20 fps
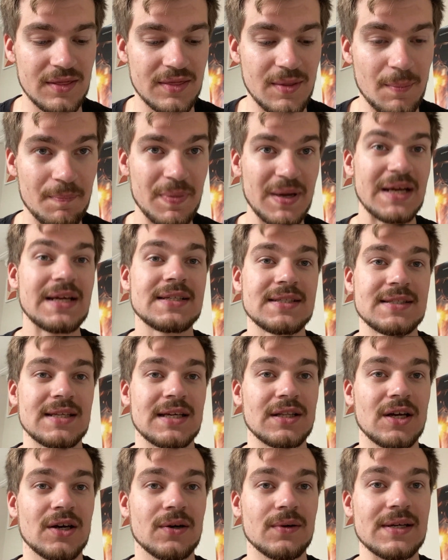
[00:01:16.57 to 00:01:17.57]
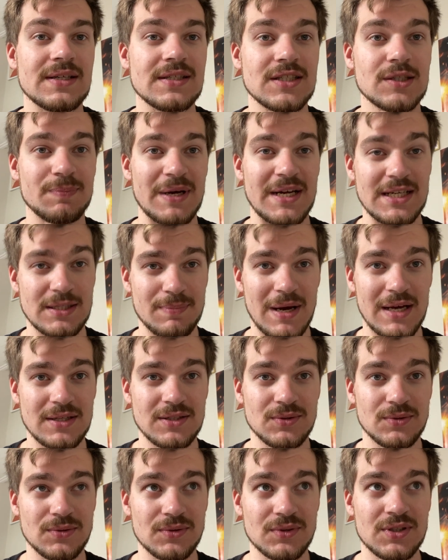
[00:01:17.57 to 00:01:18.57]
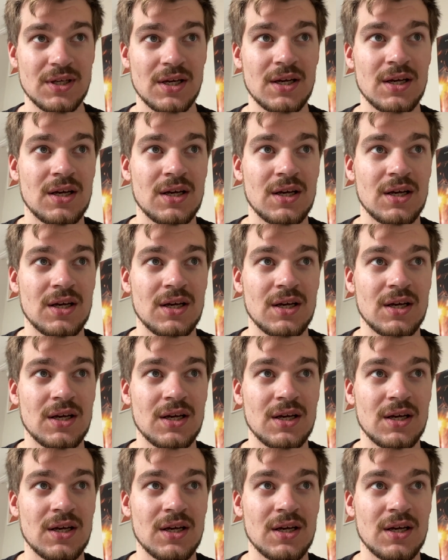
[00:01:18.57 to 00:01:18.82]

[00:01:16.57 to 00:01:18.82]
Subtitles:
The biggest thing though is space battles.